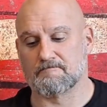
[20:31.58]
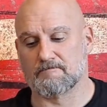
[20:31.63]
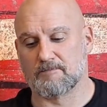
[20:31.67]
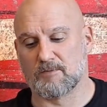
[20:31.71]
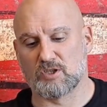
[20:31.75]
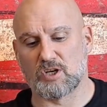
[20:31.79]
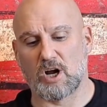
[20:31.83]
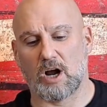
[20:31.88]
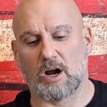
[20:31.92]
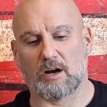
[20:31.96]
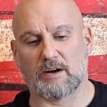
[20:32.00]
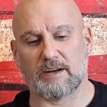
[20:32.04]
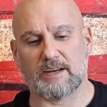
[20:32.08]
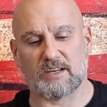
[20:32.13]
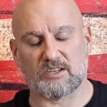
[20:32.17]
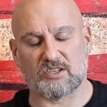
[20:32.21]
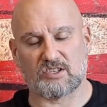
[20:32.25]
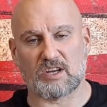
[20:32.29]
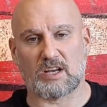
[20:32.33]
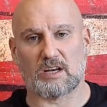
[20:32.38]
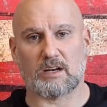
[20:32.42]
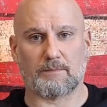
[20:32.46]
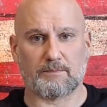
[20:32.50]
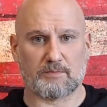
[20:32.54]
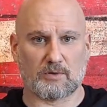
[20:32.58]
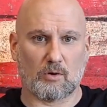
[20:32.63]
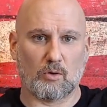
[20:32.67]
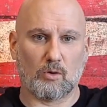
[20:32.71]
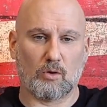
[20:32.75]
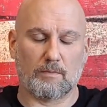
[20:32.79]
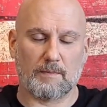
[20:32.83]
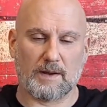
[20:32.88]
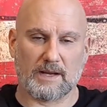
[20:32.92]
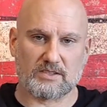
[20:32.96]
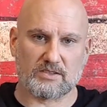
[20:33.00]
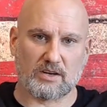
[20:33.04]
target setup to
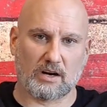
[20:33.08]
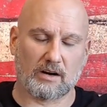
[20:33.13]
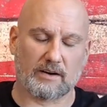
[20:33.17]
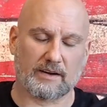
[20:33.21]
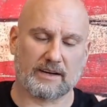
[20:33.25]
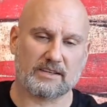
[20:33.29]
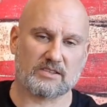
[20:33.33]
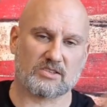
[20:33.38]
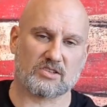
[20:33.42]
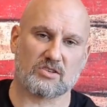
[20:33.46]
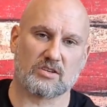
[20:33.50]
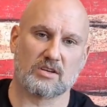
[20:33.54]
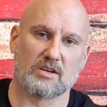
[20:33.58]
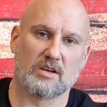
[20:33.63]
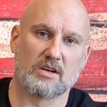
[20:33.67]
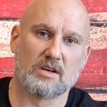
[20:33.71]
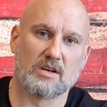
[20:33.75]
hold my targets.